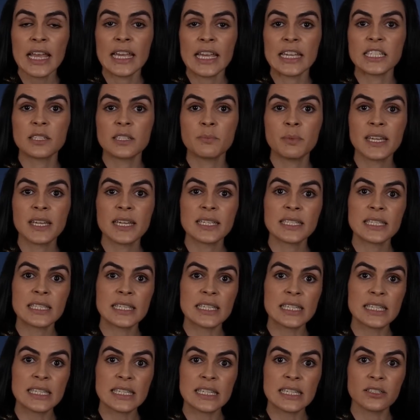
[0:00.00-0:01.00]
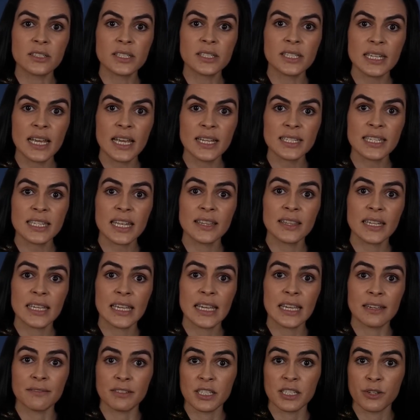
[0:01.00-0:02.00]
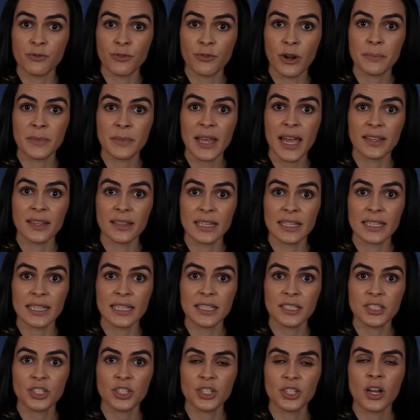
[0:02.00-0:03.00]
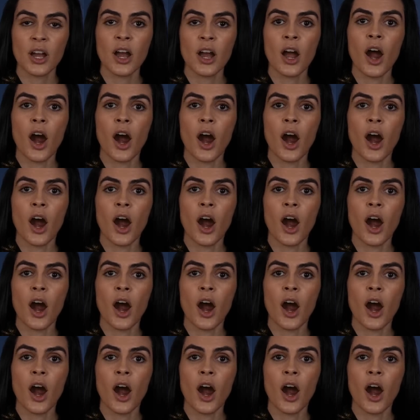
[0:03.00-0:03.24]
is because the skill sets and the gifts from that lineage